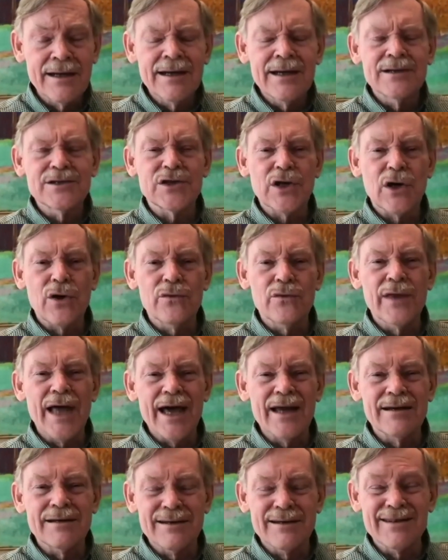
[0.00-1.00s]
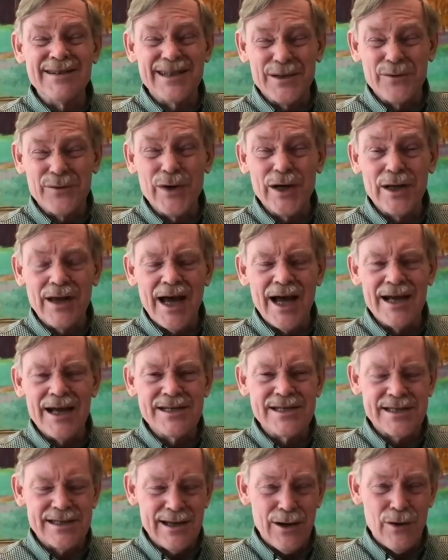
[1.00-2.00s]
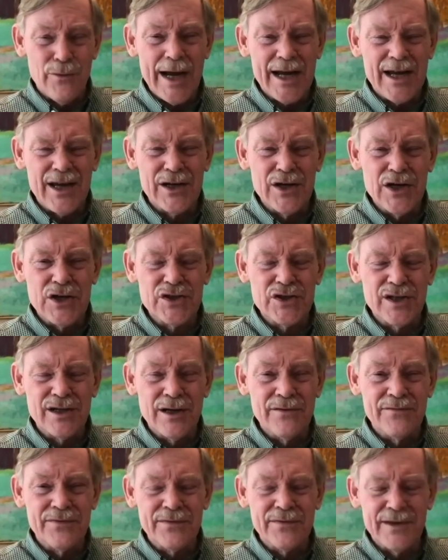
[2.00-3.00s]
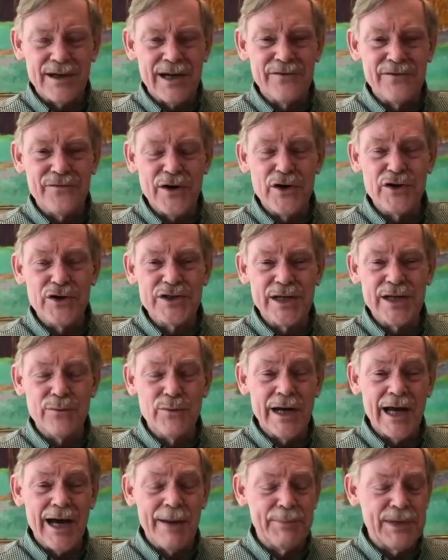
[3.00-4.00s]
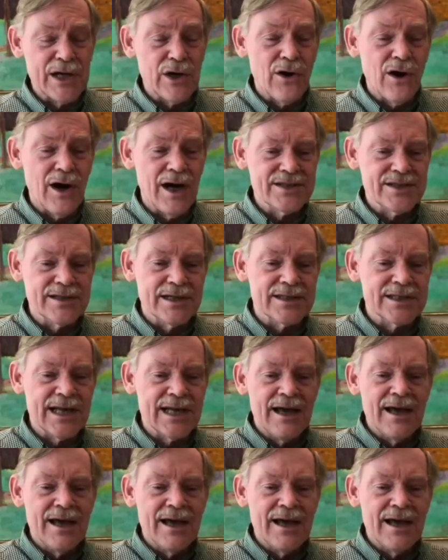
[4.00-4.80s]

so that to realize a recognition of the Confederacy would not be costless.